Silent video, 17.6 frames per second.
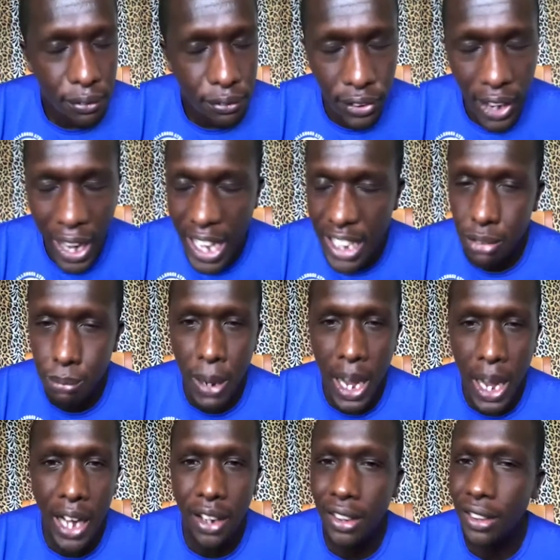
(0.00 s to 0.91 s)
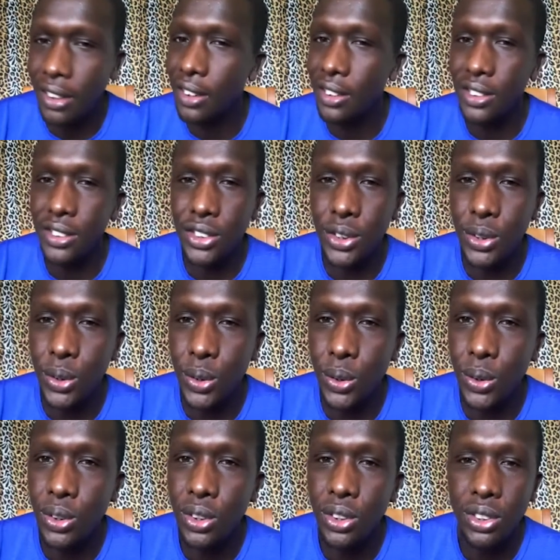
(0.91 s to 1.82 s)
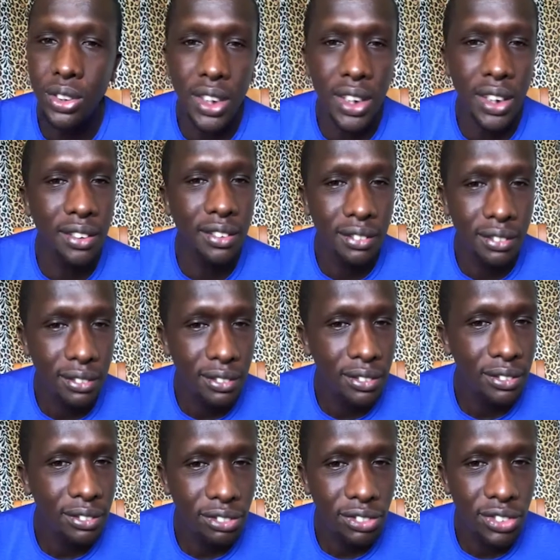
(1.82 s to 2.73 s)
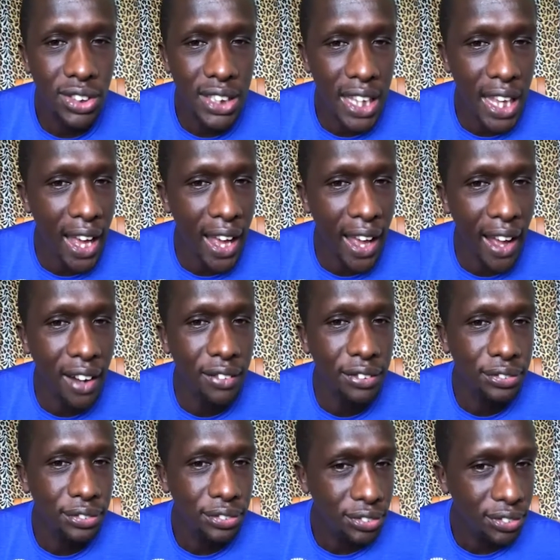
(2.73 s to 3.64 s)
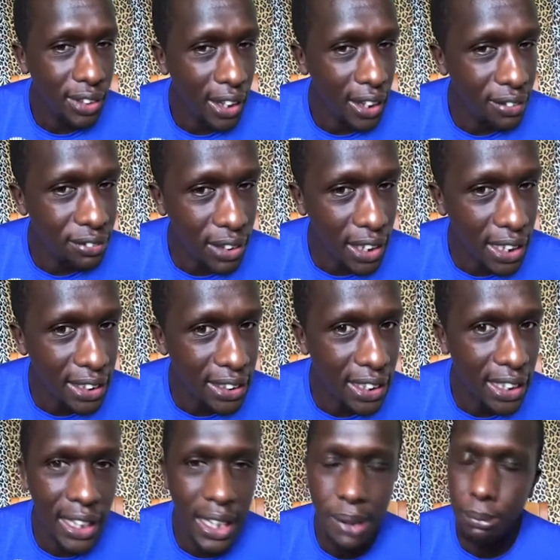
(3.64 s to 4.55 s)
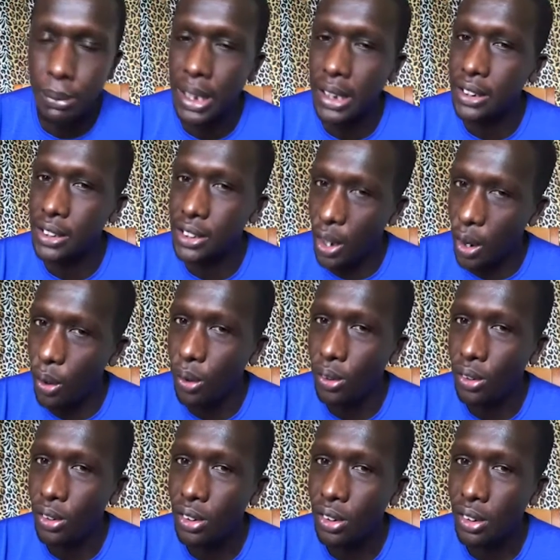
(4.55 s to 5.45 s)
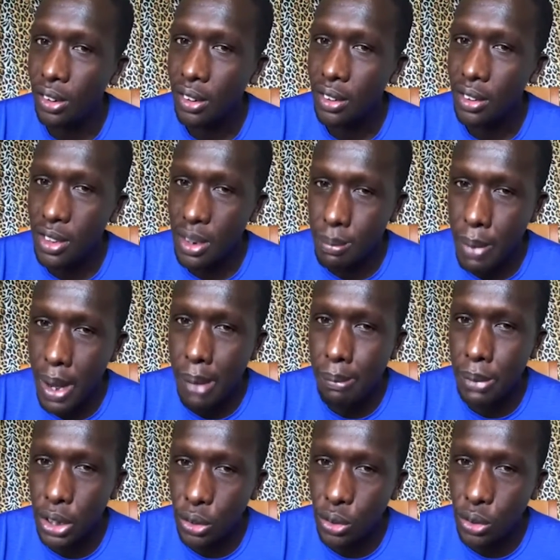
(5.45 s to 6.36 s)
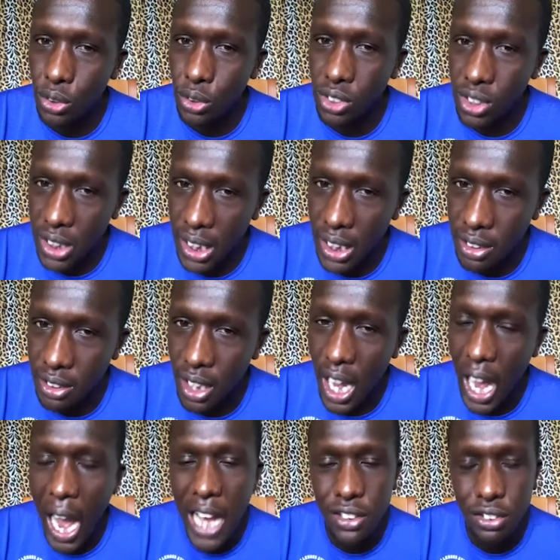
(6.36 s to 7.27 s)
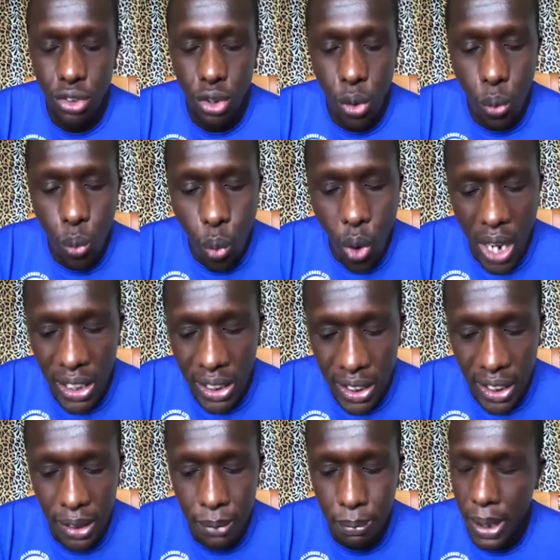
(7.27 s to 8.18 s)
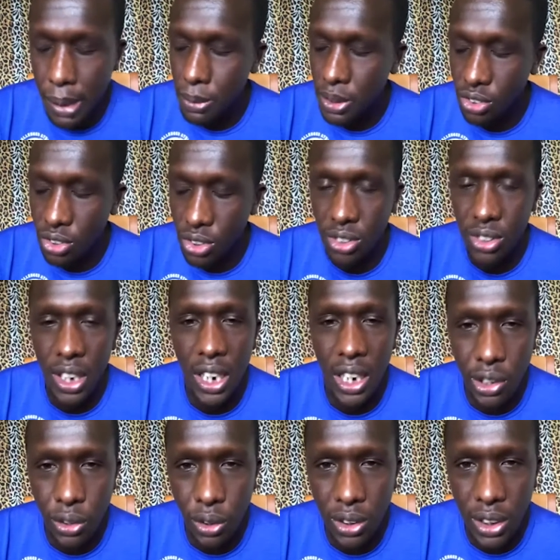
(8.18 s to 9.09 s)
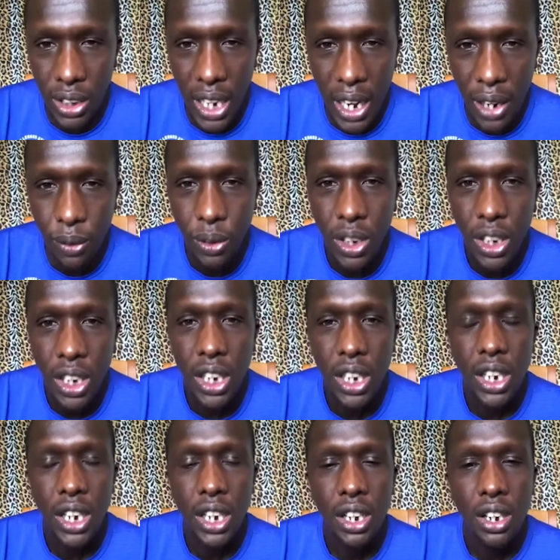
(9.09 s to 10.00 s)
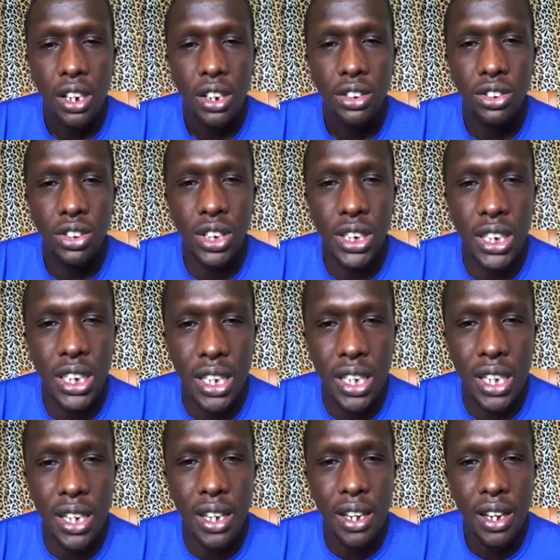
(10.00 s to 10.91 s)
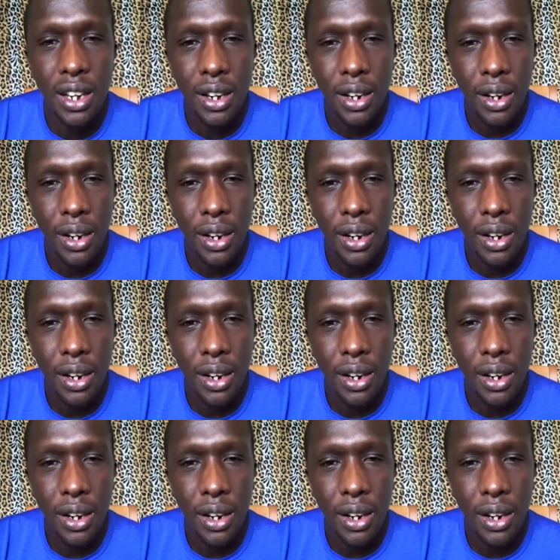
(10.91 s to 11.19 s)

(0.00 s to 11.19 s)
flash back to the CAF event and I'm like, no, remember those kids. I saw one kid, maybe she's an adult now. She